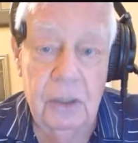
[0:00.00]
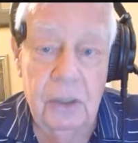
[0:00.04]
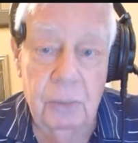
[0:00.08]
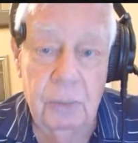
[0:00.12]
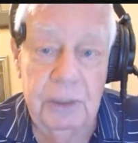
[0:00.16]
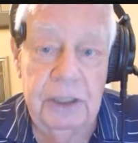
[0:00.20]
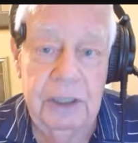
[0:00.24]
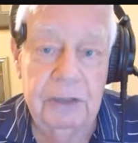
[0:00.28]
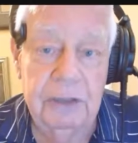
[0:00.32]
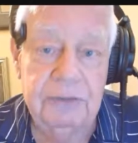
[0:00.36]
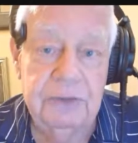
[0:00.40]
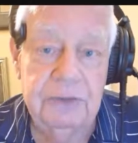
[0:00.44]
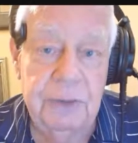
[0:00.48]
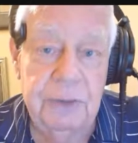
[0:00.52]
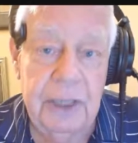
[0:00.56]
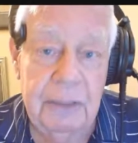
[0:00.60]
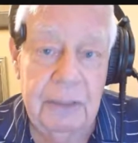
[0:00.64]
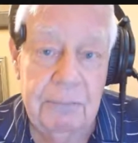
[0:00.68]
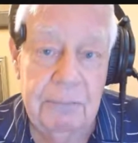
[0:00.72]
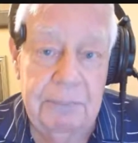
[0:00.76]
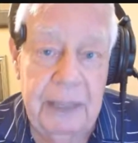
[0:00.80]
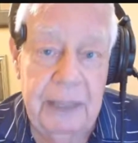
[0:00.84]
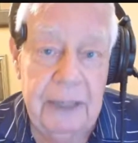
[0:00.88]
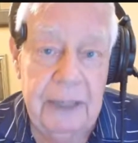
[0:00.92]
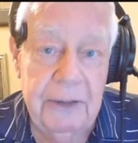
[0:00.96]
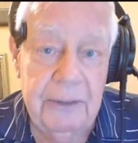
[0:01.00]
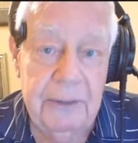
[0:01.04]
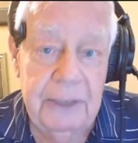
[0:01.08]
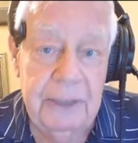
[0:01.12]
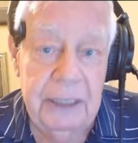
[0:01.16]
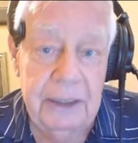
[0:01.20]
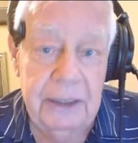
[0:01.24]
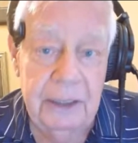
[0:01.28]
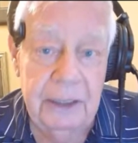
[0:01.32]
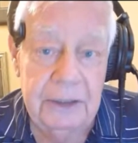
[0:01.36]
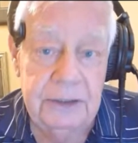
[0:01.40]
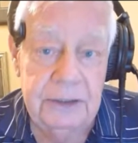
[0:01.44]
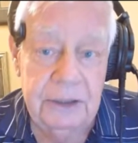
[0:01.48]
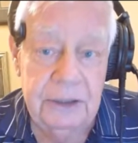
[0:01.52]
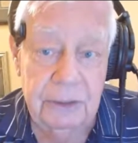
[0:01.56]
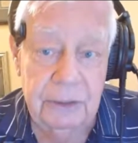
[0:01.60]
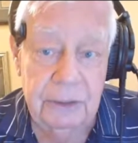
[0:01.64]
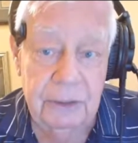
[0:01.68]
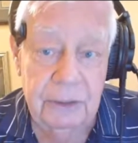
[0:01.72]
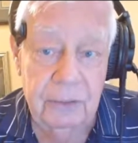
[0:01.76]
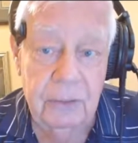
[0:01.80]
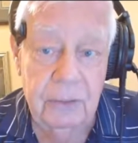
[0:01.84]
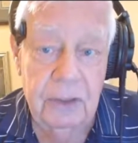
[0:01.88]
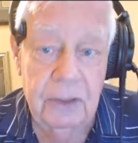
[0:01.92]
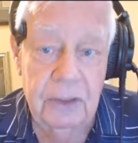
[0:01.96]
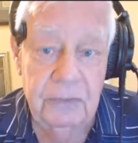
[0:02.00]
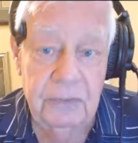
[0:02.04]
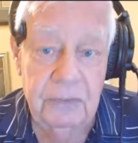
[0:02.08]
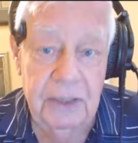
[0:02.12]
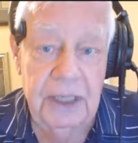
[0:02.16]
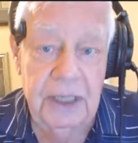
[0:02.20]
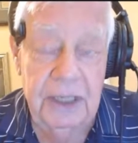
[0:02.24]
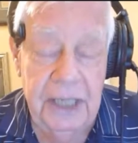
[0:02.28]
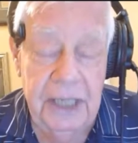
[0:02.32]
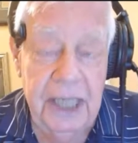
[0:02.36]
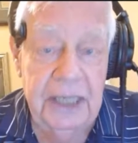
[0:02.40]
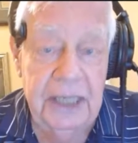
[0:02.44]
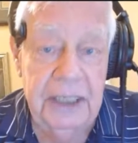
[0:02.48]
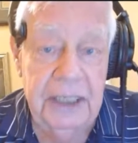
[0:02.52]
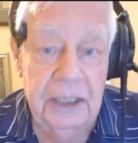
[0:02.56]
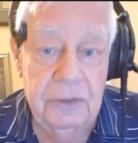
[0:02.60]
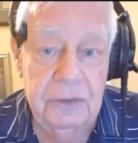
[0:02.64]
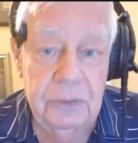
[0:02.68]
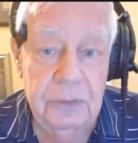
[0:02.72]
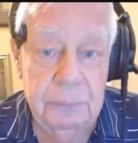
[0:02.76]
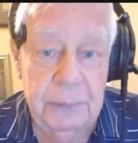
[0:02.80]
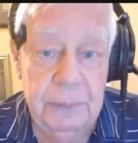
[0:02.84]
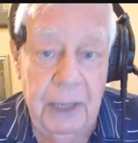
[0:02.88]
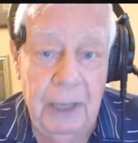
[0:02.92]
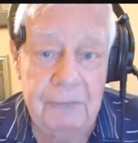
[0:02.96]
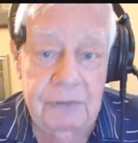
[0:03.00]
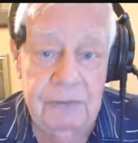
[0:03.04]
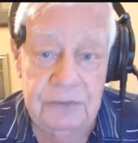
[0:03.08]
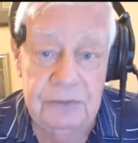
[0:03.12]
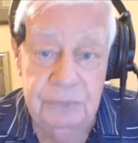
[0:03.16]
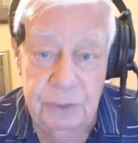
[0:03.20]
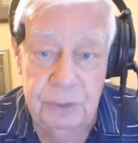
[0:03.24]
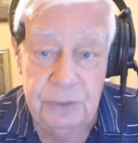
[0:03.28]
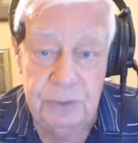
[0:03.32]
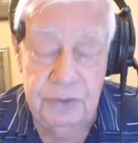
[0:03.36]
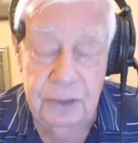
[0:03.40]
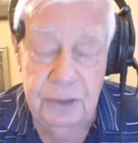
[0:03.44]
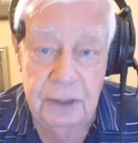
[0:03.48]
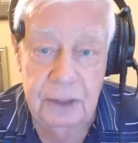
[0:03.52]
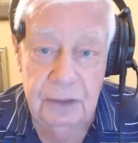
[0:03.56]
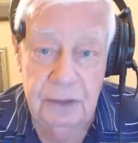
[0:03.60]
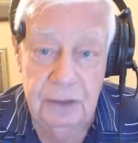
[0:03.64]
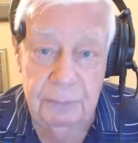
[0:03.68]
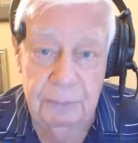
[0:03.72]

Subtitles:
We are doing better in Ontario than in any other province, with the